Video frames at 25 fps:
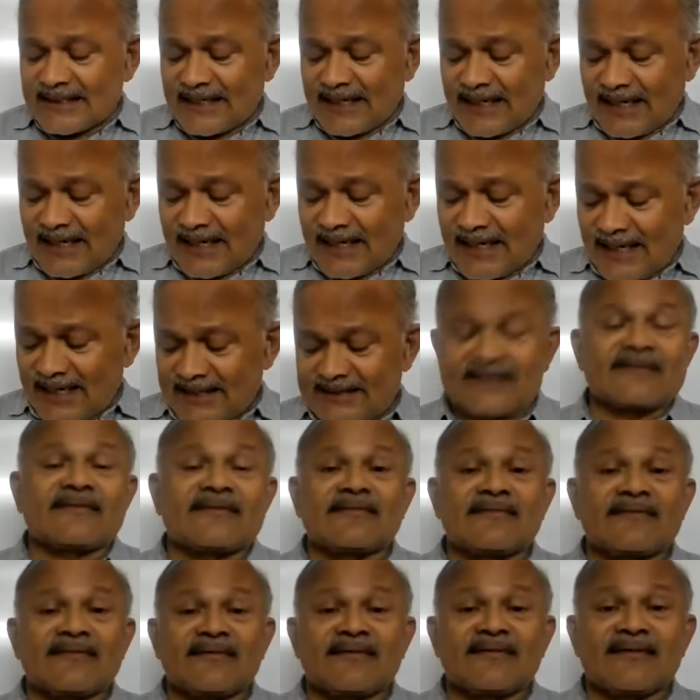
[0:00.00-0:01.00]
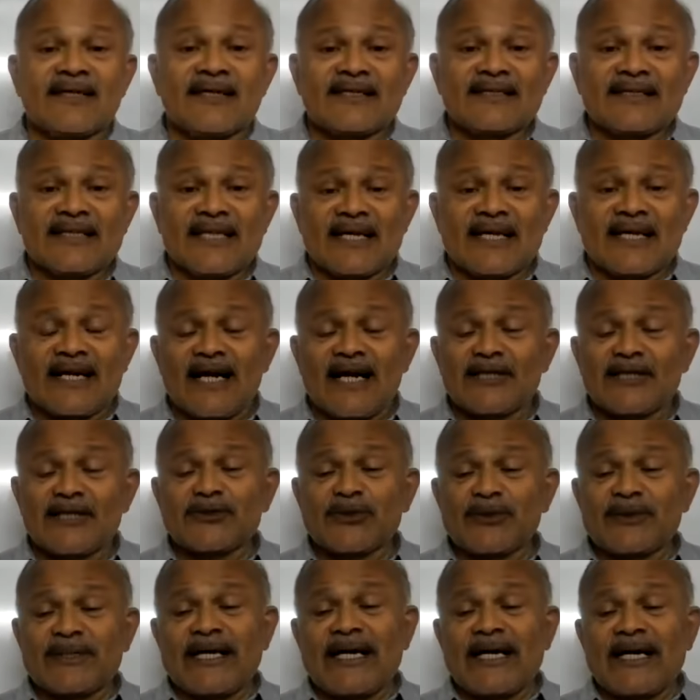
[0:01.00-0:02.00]
gas. There
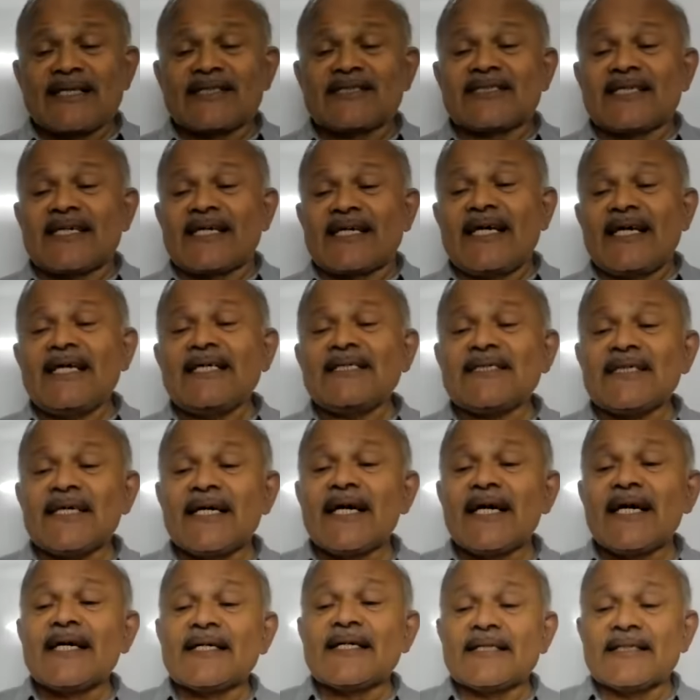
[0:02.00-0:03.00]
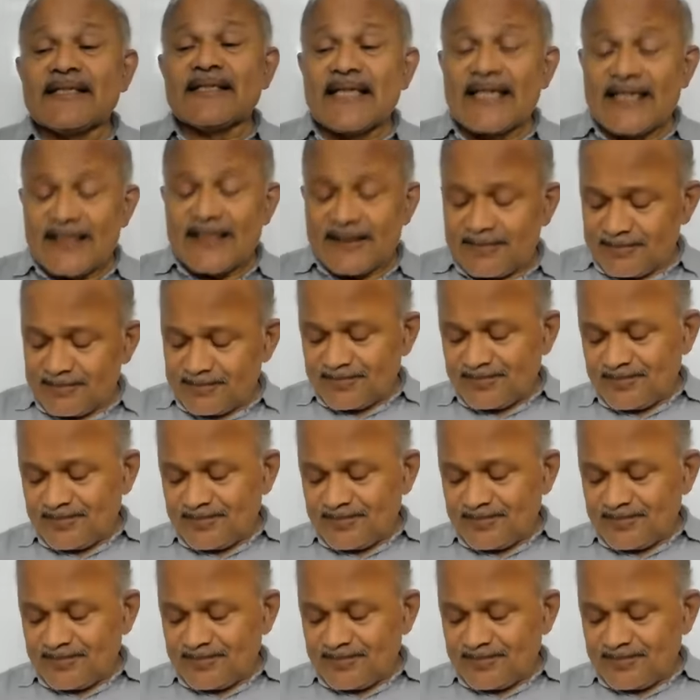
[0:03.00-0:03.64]
also the answer is D.